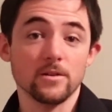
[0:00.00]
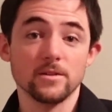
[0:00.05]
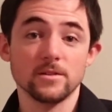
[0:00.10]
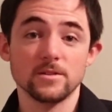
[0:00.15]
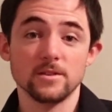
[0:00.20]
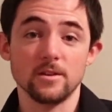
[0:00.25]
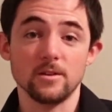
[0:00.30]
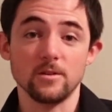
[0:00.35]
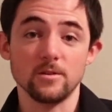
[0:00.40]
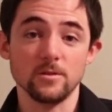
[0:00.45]

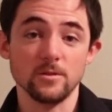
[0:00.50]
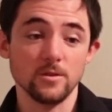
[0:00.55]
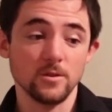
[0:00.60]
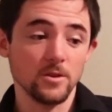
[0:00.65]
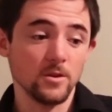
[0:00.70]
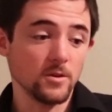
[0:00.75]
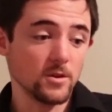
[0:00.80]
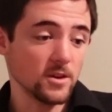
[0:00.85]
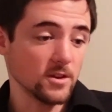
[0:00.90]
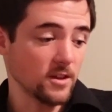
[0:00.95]
So
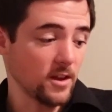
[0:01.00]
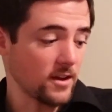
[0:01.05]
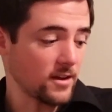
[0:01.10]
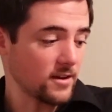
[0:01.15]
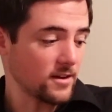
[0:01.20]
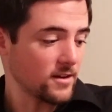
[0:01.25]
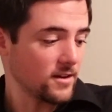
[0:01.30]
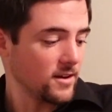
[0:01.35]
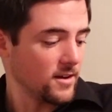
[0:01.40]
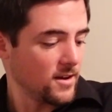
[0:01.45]
you can
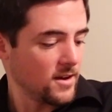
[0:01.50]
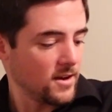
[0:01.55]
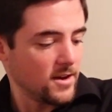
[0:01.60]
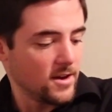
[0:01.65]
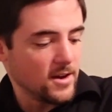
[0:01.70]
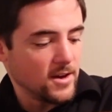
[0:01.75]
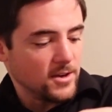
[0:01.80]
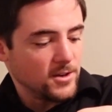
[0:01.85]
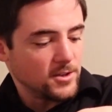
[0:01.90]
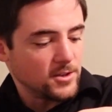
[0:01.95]
like
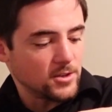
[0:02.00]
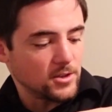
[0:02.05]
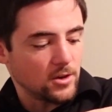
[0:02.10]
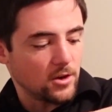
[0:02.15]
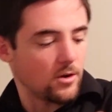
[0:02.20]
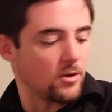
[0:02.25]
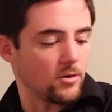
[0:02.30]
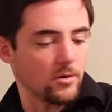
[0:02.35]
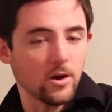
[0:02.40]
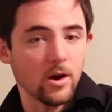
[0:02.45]

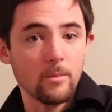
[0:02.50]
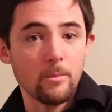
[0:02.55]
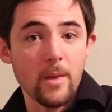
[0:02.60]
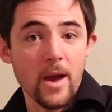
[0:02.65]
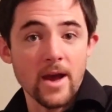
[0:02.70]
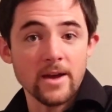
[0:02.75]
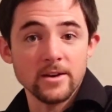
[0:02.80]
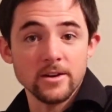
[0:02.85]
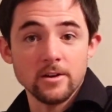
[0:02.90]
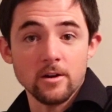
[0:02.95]
show a
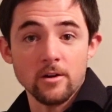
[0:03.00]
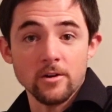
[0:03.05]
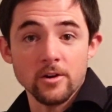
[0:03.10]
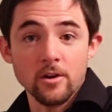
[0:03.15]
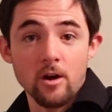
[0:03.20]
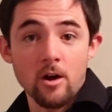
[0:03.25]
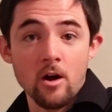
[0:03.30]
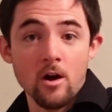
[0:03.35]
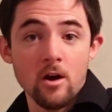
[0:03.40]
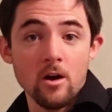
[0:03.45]
Band-Aid on your
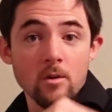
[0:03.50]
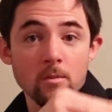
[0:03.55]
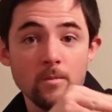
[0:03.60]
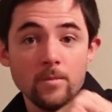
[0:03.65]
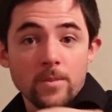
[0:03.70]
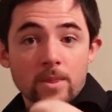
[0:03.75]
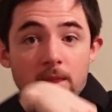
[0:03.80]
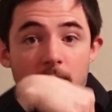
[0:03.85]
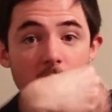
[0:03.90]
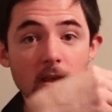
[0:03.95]

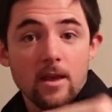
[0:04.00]
arm,